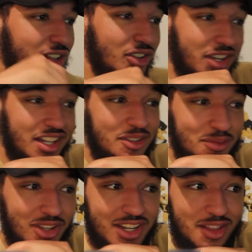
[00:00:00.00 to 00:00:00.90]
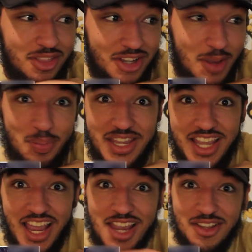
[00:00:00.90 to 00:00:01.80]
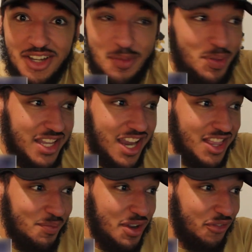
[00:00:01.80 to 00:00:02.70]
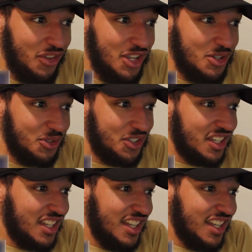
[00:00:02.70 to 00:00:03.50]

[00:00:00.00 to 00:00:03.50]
Look at him! Look at him! Look at Piqué! Look at Piqué in the midfield!